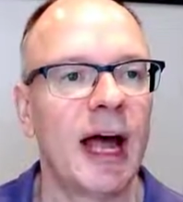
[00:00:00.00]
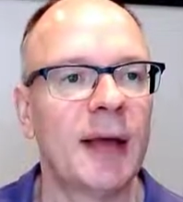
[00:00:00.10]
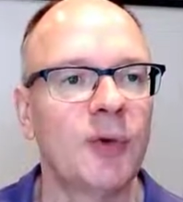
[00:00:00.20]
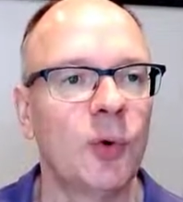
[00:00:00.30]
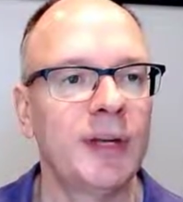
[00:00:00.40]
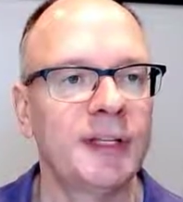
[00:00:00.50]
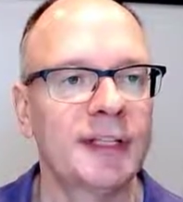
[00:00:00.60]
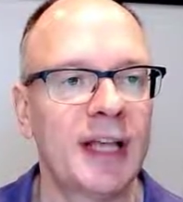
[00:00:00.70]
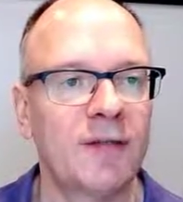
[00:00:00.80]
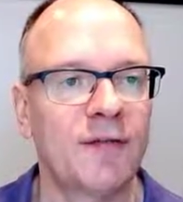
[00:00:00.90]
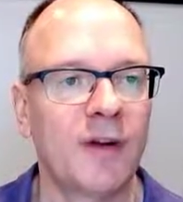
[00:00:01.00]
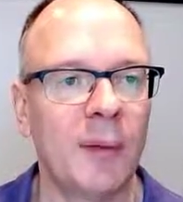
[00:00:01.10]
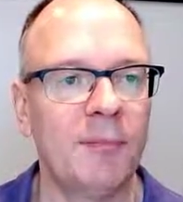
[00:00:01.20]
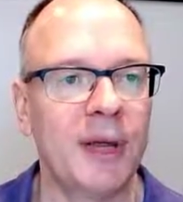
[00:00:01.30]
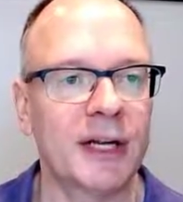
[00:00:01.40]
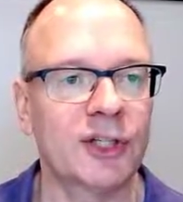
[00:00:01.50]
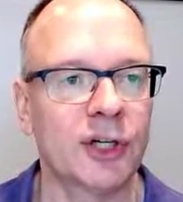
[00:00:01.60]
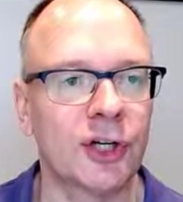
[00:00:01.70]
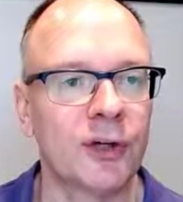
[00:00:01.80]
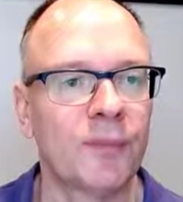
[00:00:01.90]
I'm going to say from
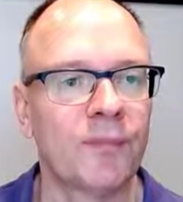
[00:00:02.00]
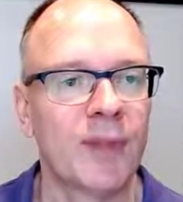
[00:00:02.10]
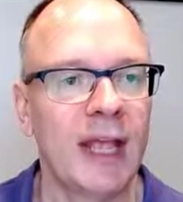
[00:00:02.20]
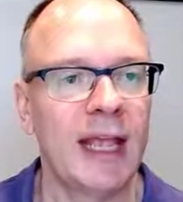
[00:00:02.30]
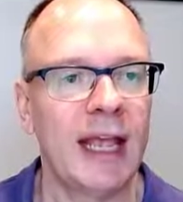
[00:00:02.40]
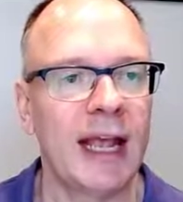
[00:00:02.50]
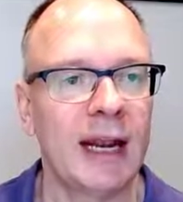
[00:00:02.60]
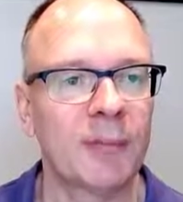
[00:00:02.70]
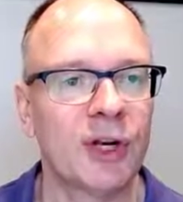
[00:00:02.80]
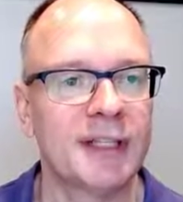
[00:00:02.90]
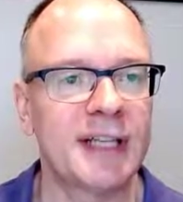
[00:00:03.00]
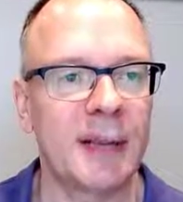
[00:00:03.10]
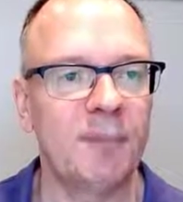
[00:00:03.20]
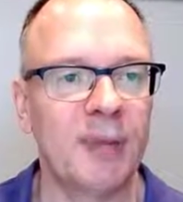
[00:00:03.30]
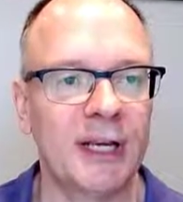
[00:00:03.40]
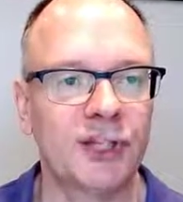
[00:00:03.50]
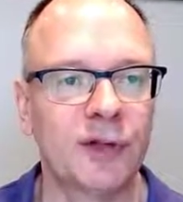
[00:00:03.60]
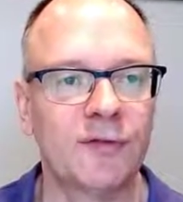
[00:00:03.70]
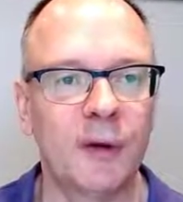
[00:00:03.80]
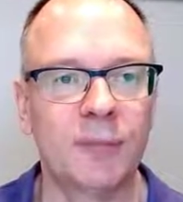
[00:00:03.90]
picture, and I'm going to say
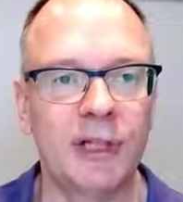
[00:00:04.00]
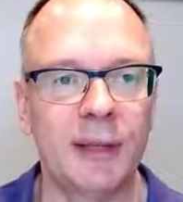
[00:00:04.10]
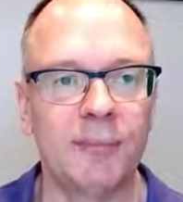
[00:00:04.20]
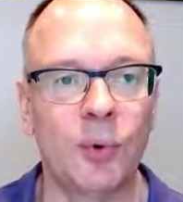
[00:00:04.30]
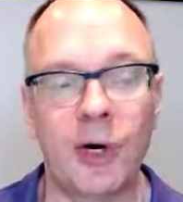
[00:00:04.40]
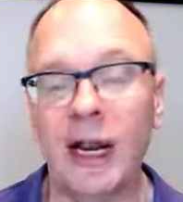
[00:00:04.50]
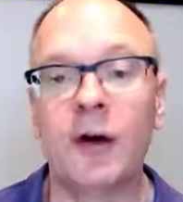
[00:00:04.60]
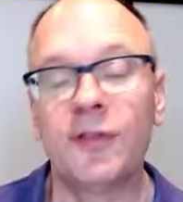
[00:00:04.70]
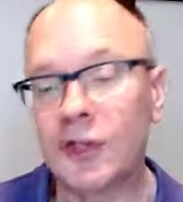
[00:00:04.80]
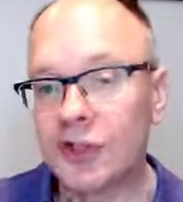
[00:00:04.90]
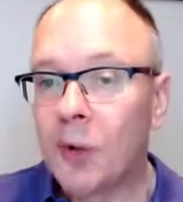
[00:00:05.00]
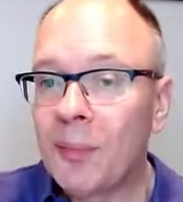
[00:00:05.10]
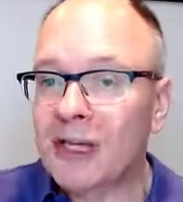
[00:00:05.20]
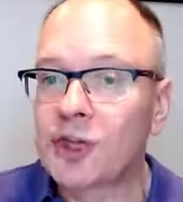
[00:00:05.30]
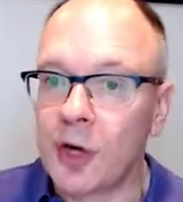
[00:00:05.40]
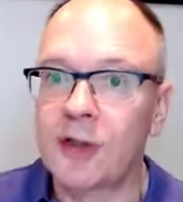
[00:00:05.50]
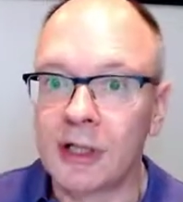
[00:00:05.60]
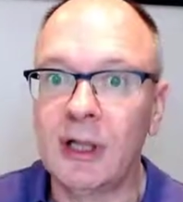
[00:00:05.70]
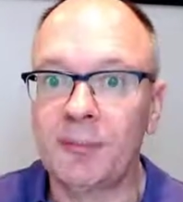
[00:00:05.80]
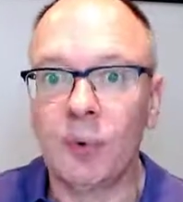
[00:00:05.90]
picture from clipboard. Now, if there's no picture on the
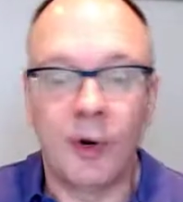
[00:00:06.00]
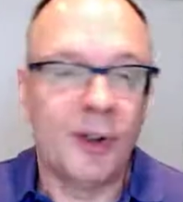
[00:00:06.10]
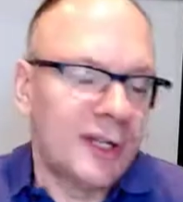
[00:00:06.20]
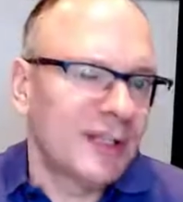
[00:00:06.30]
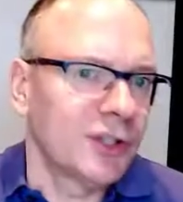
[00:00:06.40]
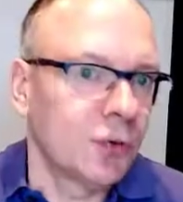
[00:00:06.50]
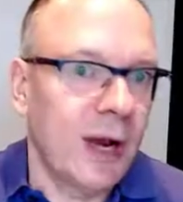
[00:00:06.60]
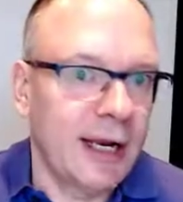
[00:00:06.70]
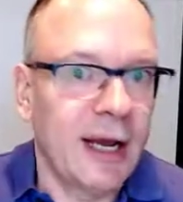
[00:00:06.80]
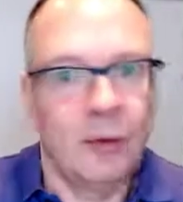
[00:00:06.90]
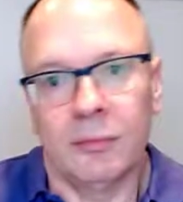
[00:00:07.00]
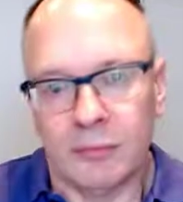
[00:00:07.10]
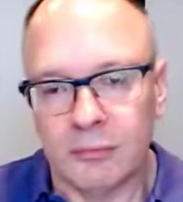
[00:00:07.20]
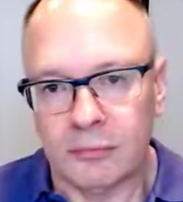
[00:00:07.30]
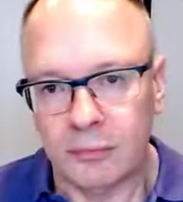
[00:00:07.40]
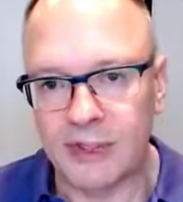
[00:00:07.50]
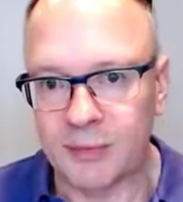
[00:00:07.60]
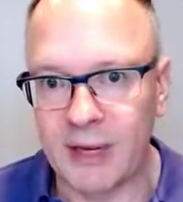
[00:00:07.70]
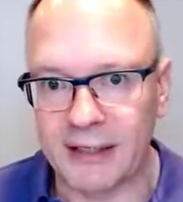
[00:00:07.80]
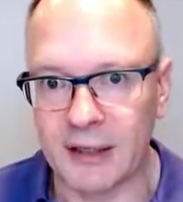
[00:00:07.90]
clipboard, this is grayed out, which
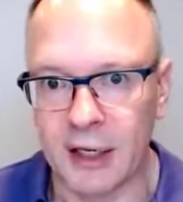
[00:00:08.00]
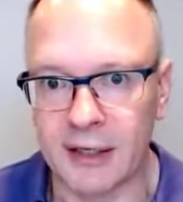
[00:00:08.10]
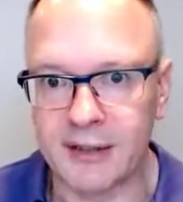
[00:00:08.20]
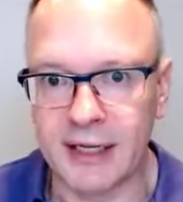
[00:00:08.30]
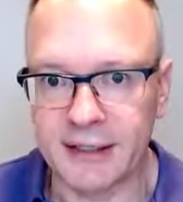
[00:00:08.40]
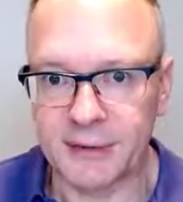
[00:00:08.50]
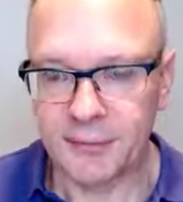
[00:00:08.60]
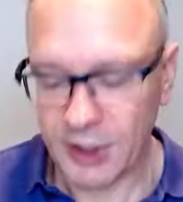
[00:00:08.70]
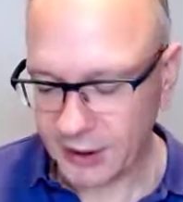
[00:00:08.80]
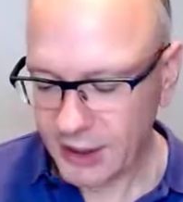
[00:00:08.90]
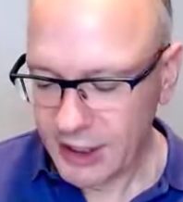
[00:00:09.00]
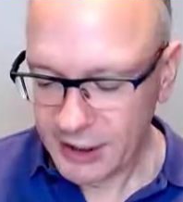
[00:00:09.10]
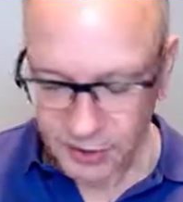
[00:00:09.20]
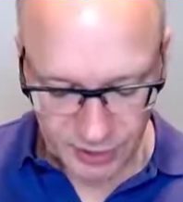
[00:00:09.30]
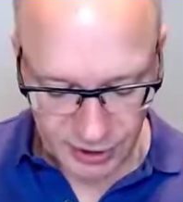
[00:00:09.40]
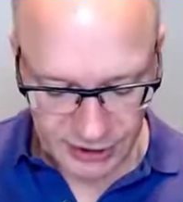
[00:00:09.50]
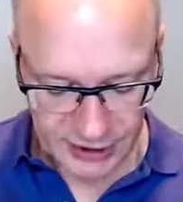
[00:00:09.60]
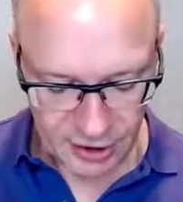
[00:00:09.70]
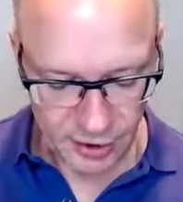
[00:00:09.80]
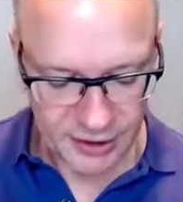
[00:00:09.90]
makes a lot of sense, right? So I'm going to
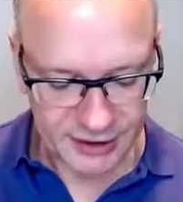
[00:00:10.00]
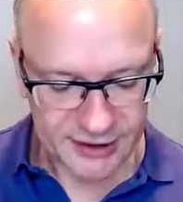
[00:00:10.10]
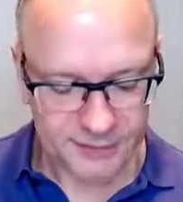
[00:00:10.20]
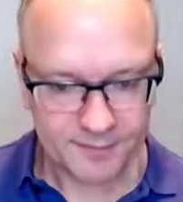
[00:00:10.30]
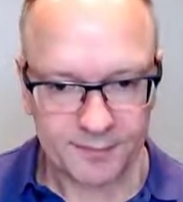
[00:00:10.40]
click on this.